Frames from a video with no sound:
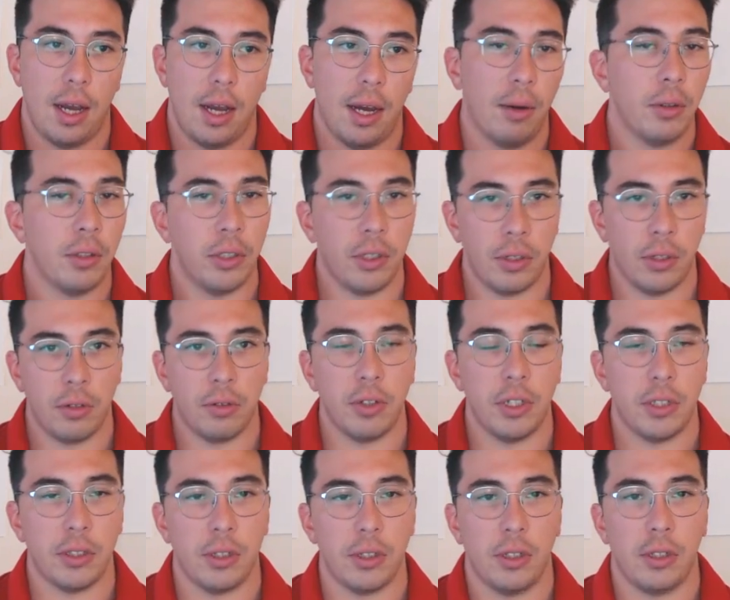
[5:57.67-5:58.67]
I would do your own
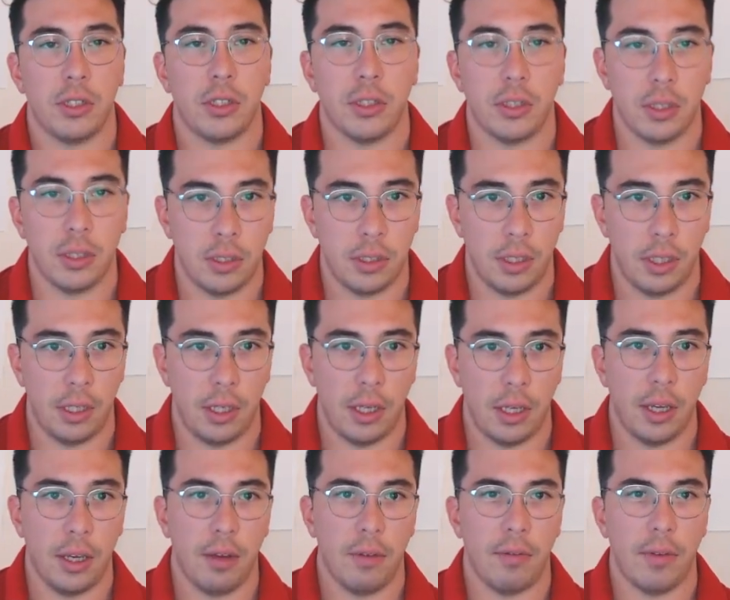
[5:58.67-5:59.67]
research to
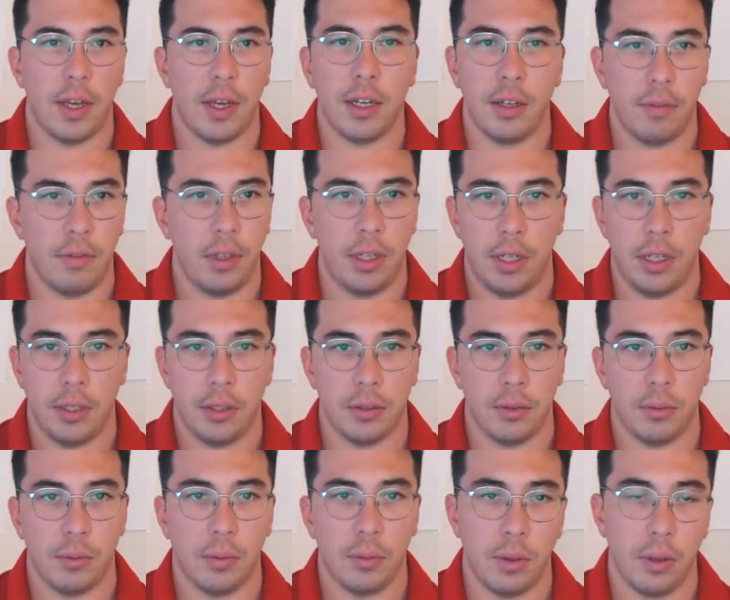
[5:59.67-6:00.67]
see if any of
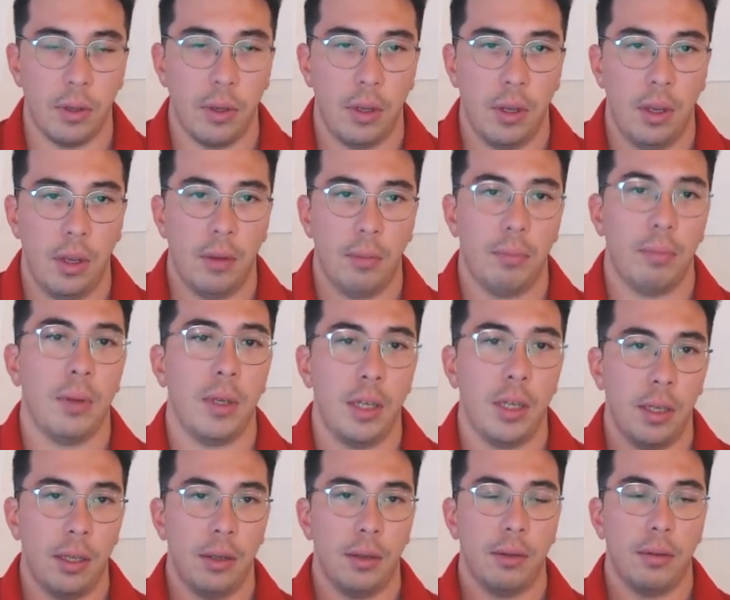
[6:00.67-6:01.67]
these would
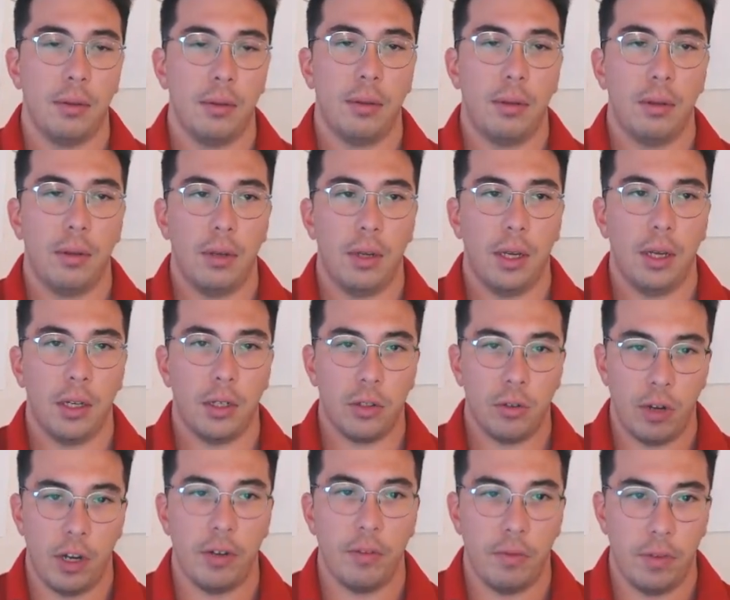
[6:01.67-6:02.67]
be a
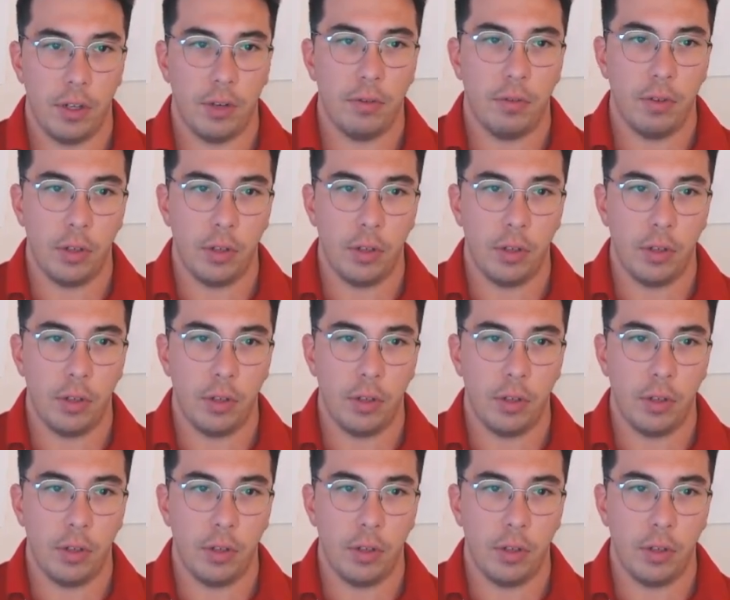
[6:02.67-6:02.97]
great fit